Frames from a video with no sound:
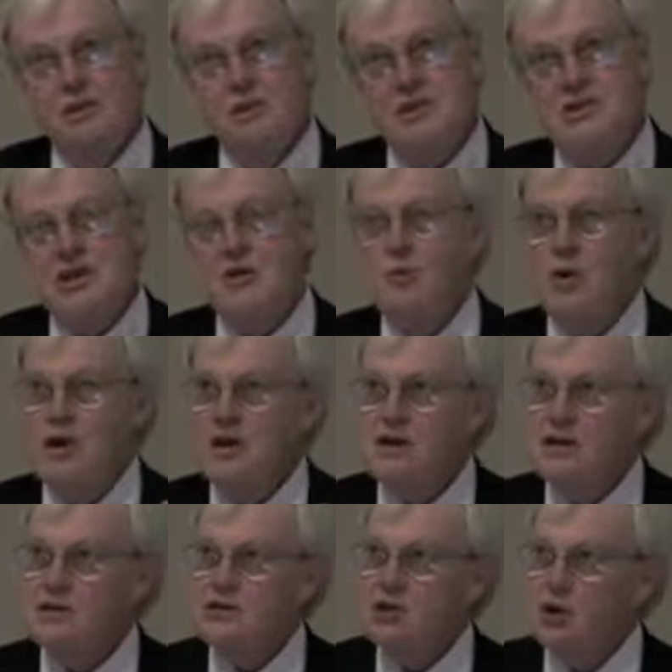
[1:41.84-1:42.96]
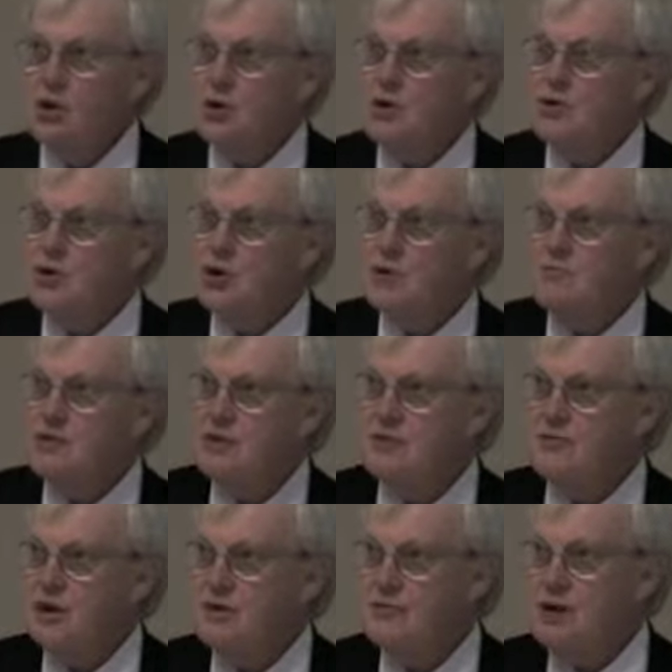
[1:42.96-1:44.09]
We see wind and solar in terms
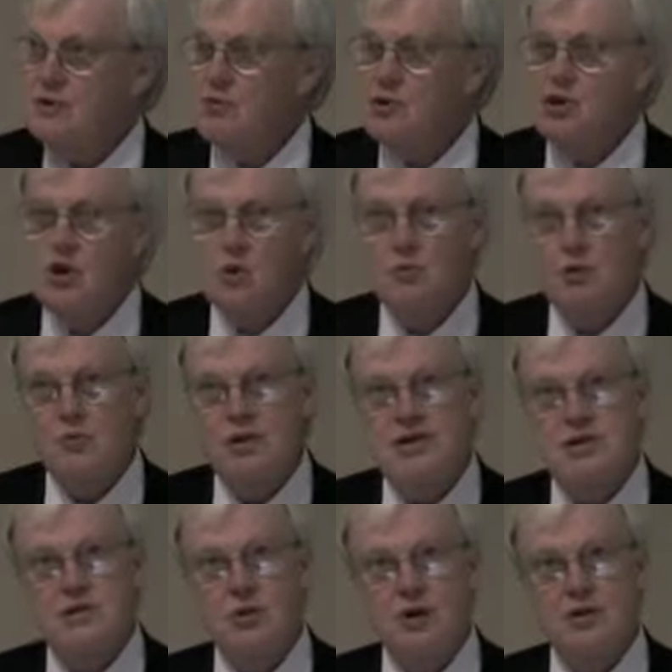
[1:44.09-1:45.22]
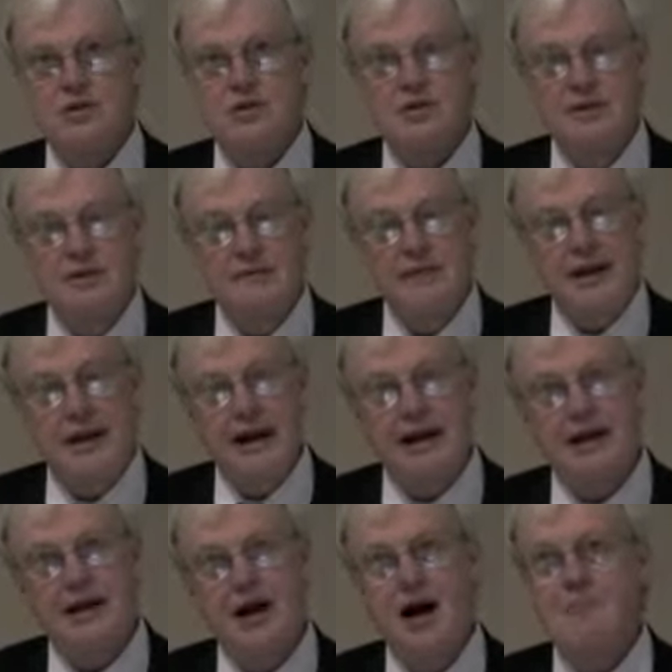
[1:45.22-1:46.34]
of, of a renewable resource. They
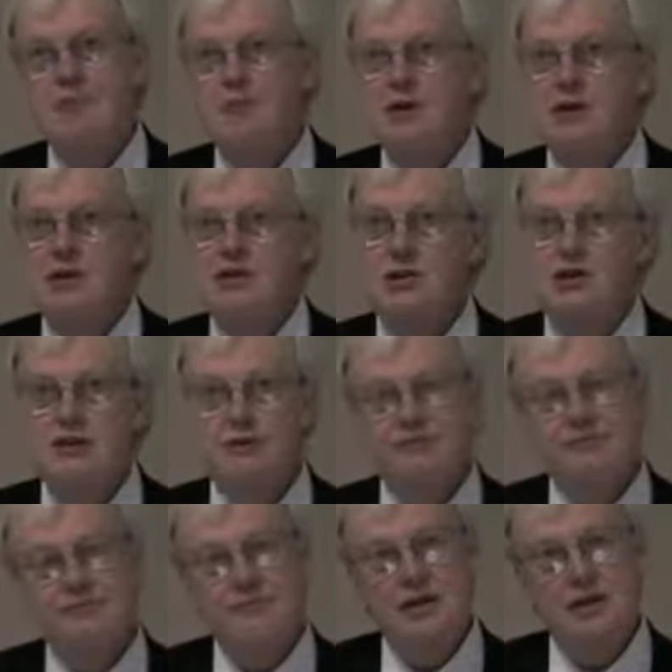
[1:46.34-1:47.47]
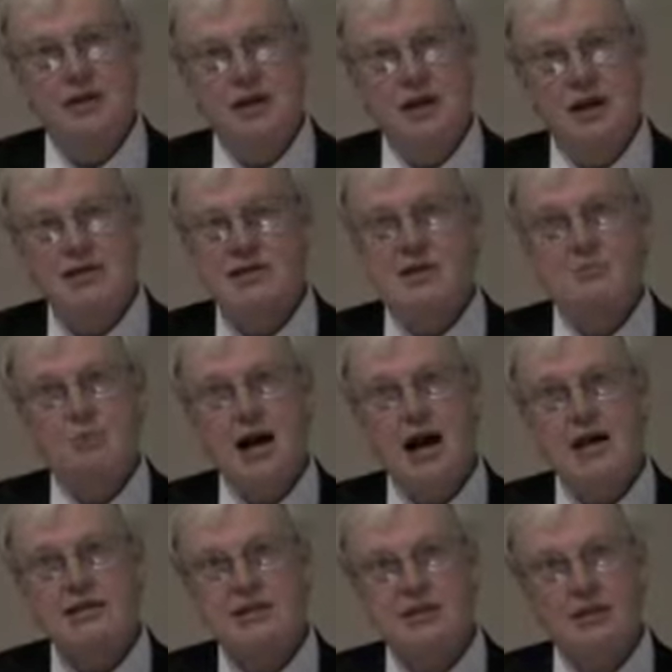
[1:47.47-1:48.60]
kind of complement each other. Because in
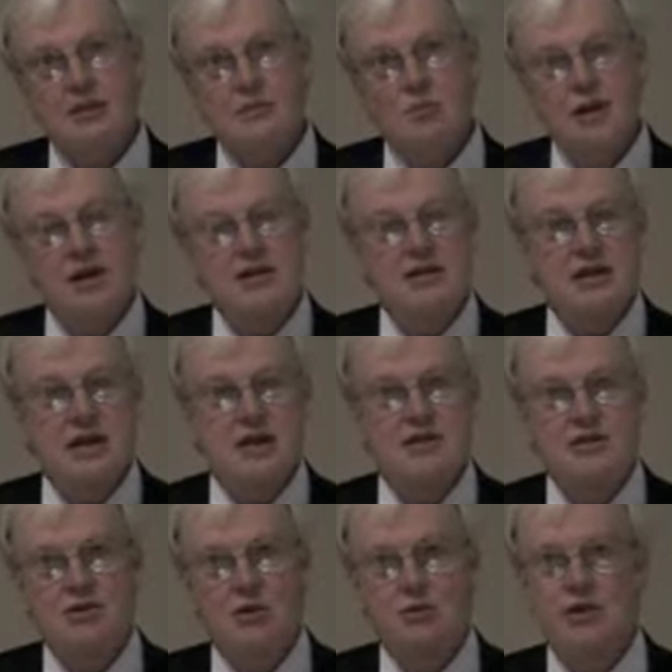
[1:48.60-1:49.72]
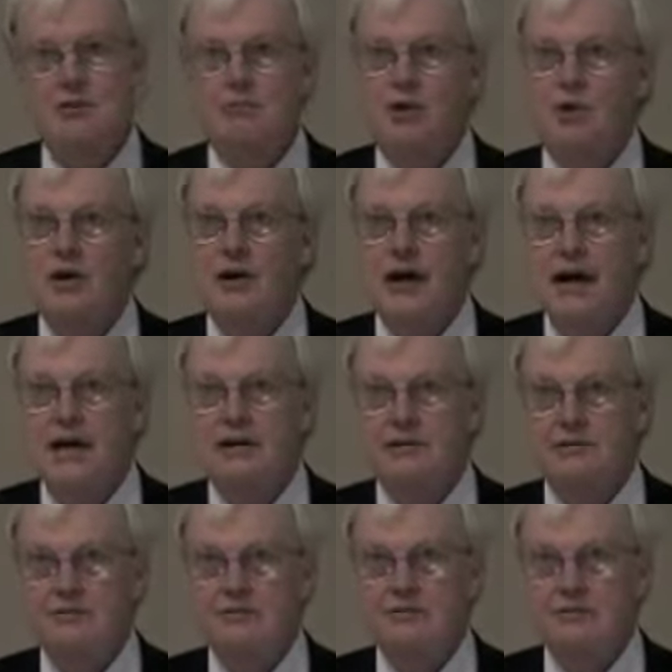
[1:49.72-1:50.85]
Nebraska, wind tends to only blow at night
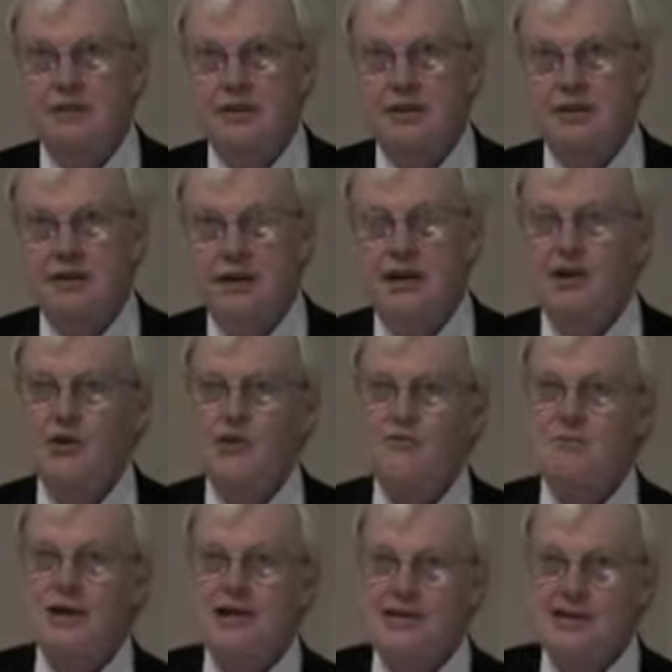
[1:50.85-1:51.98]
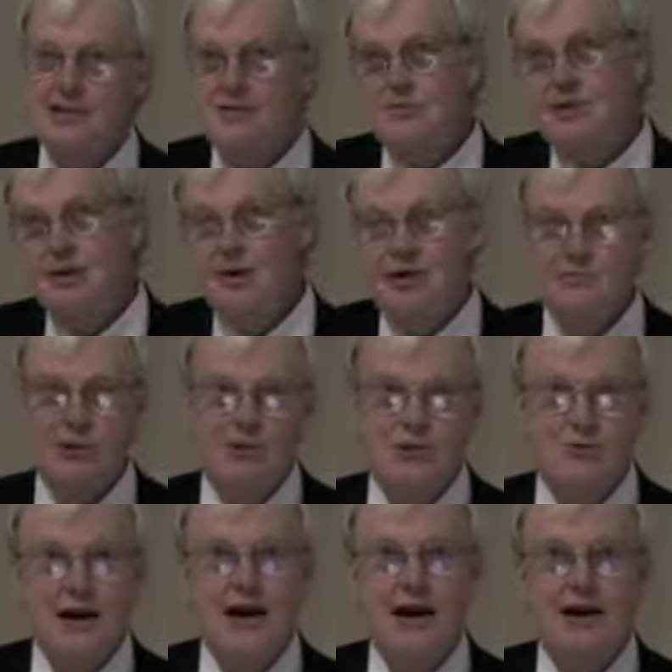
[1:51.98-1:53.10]
and I know everybody says the wind always blows
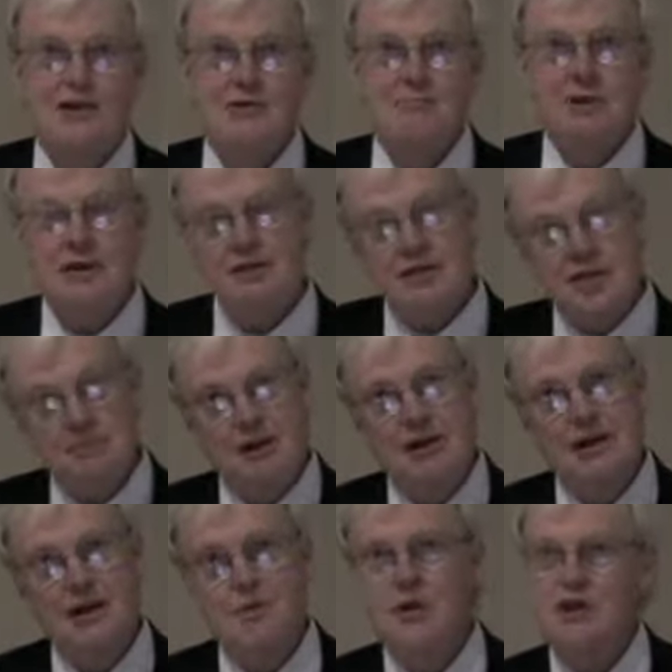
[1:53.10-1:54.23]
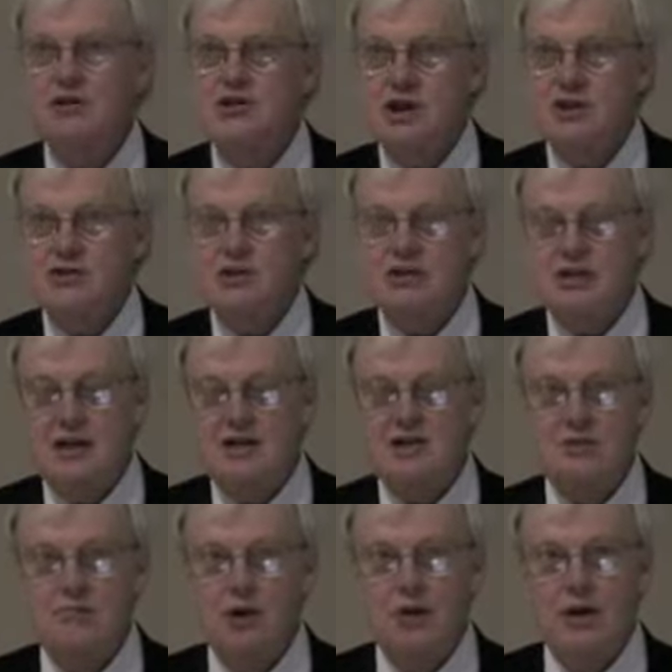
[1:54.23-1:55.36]
at my house, but typically wind tends
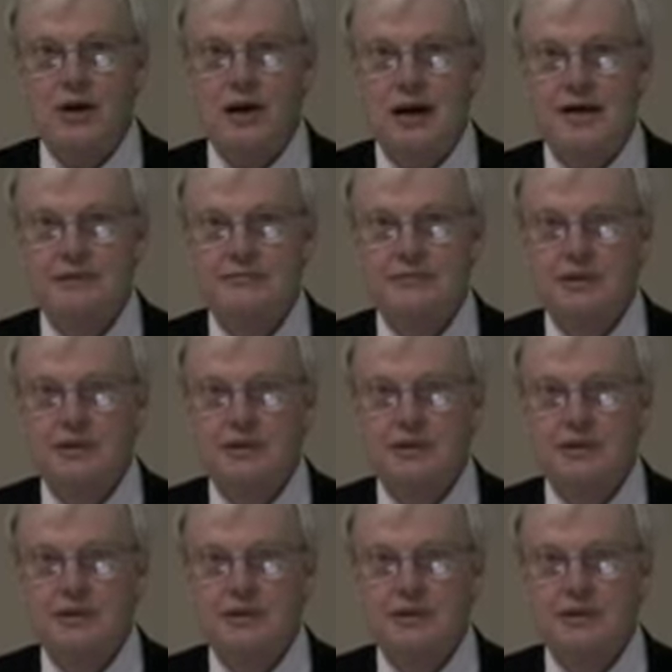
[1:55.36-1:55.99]
to blow at night.